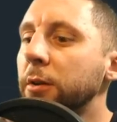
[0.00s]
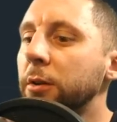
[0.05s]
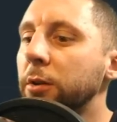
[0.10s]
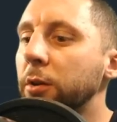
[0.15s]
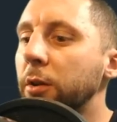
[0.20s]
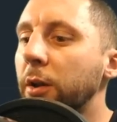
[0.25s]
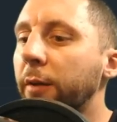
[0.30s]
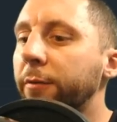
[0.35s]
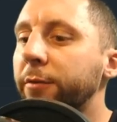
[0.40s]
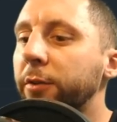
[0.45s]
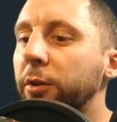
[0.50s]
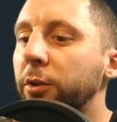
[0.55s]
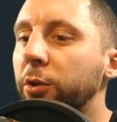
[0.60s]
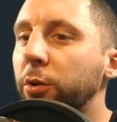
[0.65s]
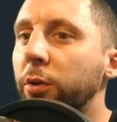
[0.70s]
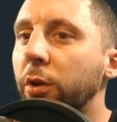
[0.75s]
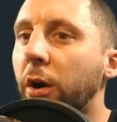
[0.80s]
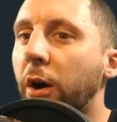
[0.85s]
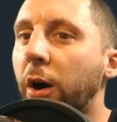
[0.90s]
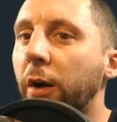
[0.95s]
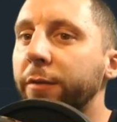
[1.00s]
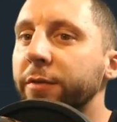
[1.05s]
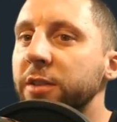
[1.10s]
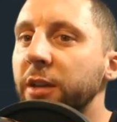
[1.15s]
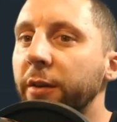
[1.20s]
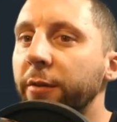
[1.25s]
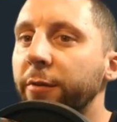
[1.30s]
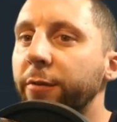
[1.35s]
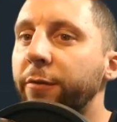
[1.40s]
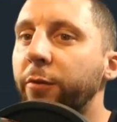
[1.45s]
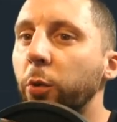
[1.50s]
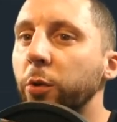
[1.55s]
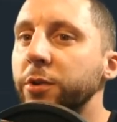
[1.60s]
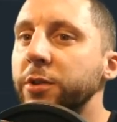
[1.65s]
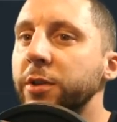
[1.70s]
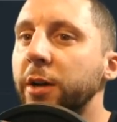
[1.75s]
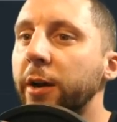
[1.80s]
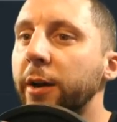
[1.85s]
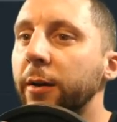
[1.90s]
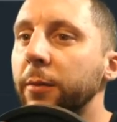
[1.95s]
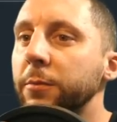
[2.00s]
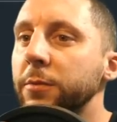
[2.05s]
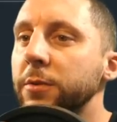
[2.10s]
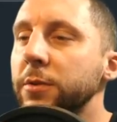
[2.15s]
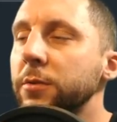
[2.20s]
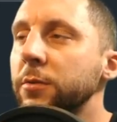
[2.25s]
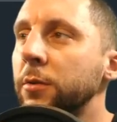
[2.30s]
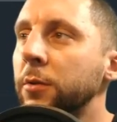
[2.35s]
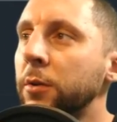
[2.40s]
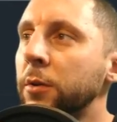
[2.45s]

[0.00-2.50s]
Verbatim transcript: you'd have to do the offset 4 times.